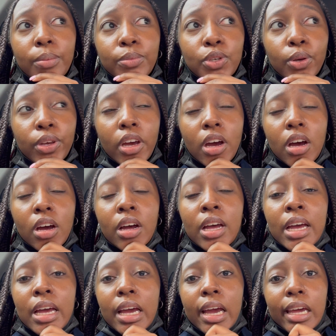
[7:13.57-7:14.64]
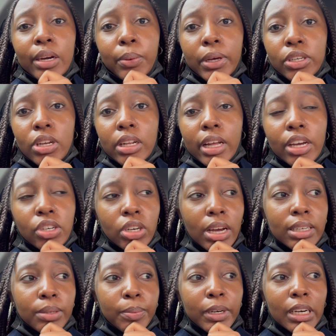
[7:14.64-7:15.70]
So yeah. Anyway, so I'll catch you
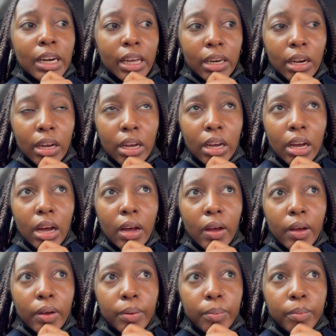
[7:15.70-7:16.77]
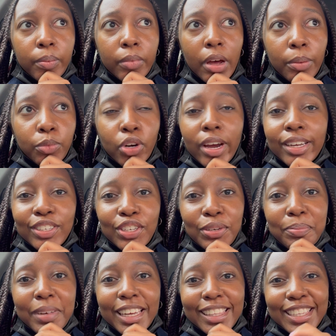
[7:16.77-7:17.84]
guys a bit later. I'm trying to
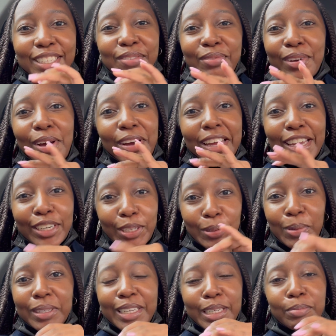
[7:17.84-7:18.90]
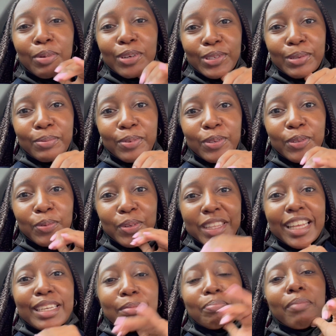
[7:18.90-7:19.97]
make this vlog as short as possible with
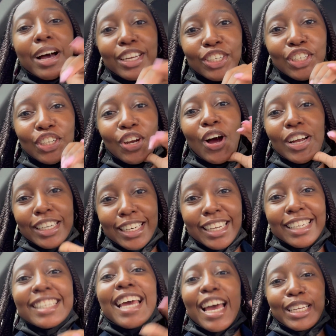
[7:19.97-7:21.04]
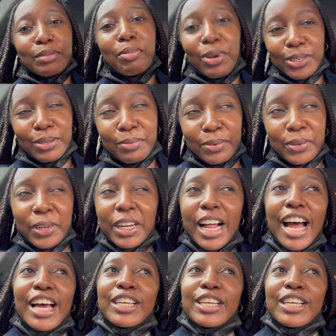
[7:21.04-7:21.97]
as much content as possible.